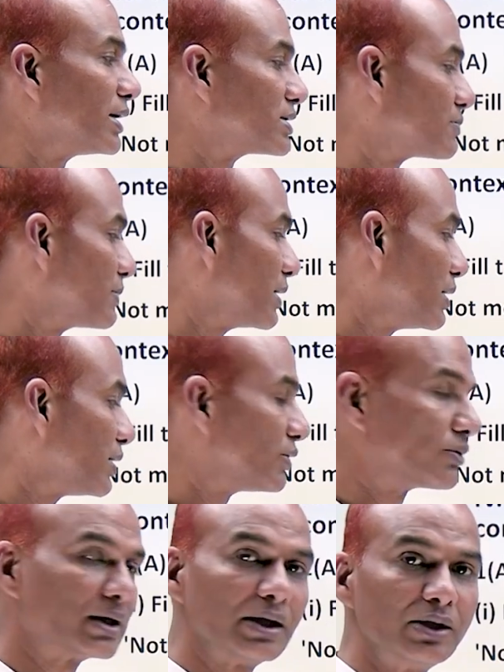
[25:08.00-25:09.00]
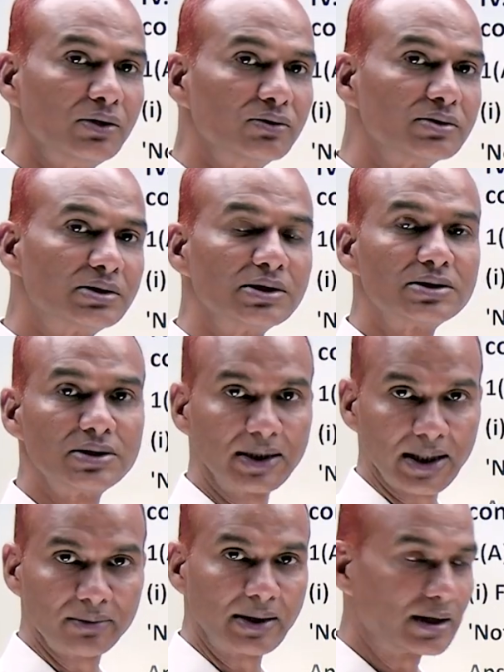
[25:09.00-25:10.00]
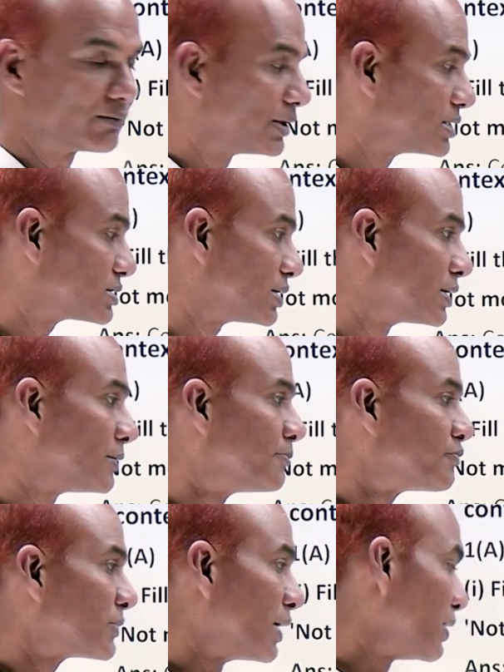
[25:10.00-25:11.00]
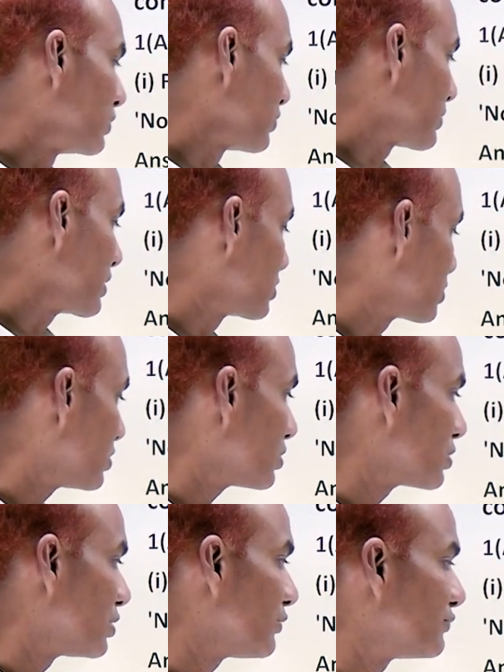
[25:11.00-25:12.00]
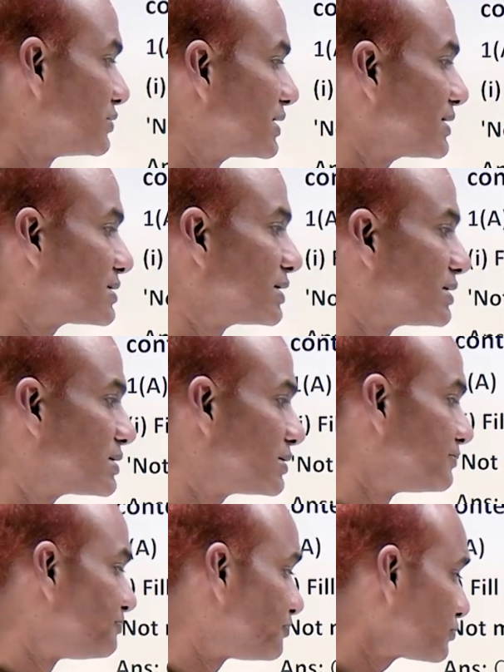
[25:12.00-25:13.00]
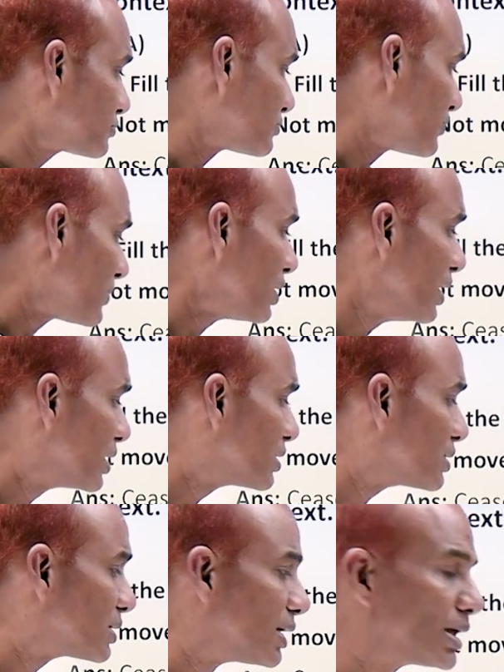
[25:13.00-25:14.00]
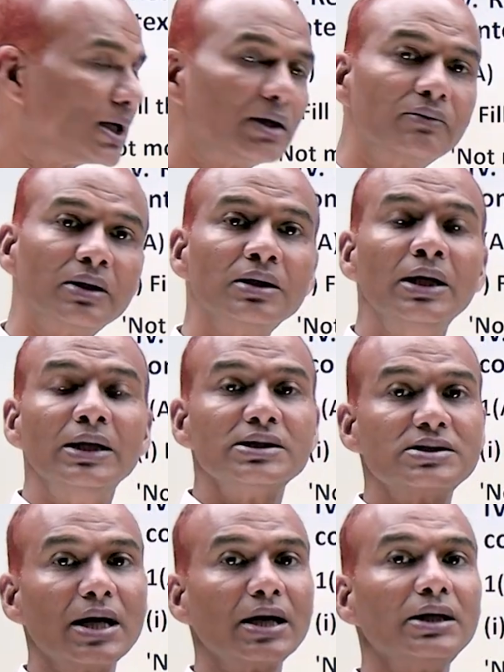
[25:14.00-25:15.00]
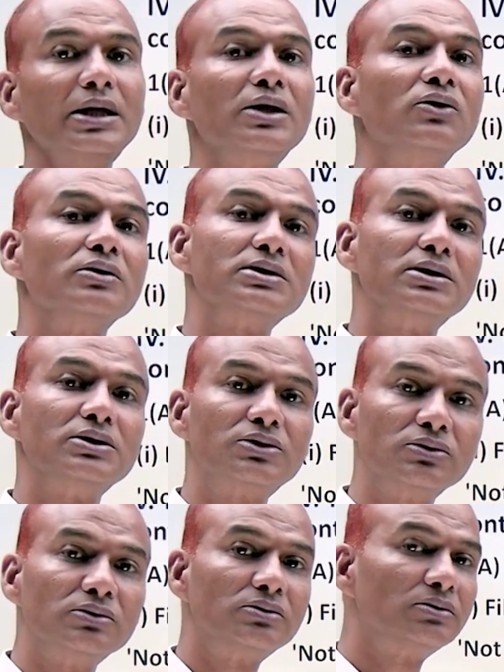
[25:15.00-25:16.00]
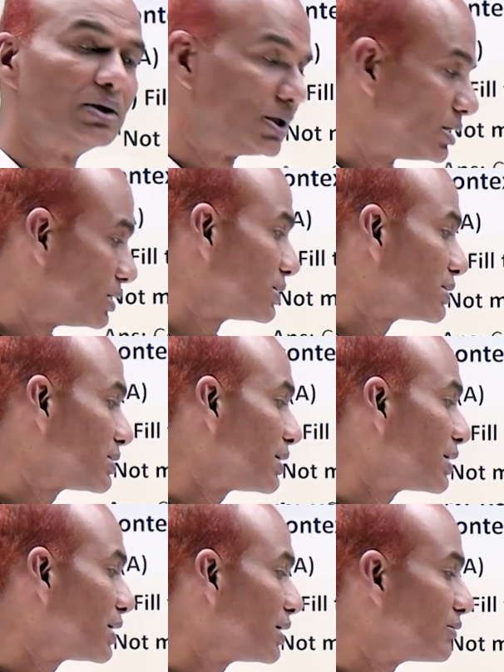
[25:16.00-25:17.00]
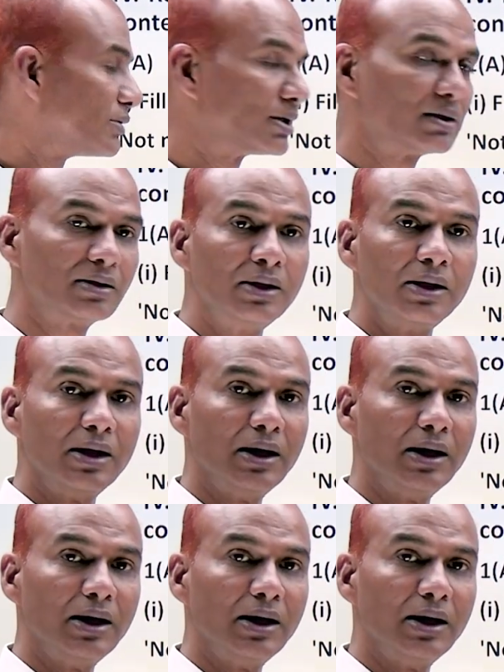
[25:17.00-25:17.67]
explaining, you can use this name adventure, and you can talk of just as in the third level, Charlie goes into the third level,